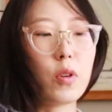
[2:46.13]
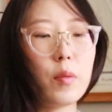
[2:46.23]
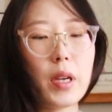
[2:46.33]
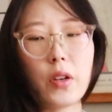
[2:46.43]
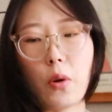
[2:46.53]
one
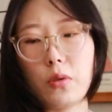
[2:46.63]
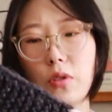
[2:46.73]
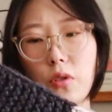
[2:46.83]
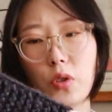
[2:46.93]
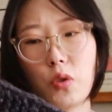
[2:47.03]
of my
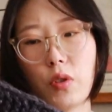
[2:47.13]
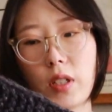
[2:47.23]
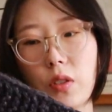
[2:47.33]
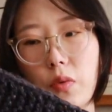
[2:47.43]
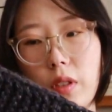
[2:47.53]
go-to
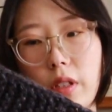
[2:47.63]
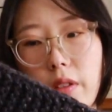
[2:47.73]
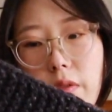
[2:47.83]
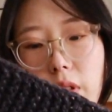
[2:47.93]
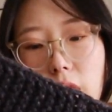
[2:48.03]
stress
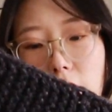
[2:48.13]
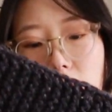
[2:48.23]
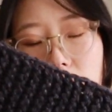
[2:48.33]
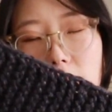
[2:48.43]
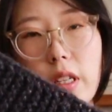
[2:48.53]
relief
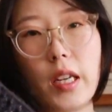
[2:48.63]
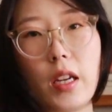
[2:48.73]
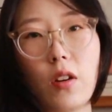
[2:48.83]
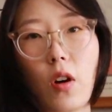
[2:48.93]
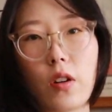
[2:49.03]
is
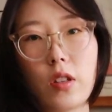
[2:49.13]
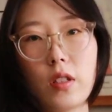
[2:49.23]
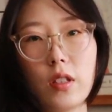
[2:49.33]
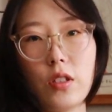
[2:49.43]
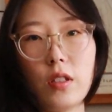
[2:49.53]
knitting garter
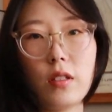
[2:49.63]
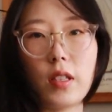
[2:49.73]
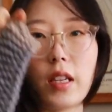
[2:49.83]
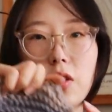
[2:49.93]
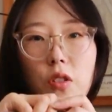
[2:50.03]
stitches,
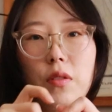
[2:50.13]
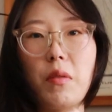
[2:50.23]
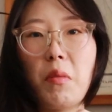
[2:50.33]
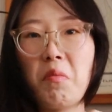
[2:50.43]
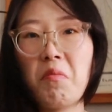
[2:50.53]
like just
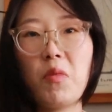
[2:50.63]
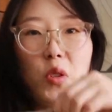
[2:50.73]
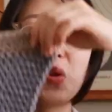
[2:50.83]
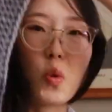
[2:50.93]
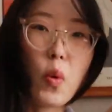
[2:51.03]

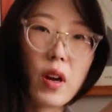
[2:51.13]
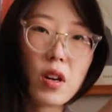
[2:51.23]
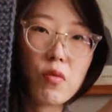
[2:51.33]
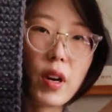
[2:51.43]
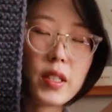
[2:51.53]

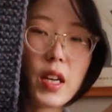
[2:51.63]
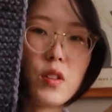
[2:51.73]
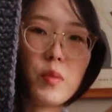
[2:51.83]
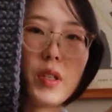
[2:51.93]
square rectangle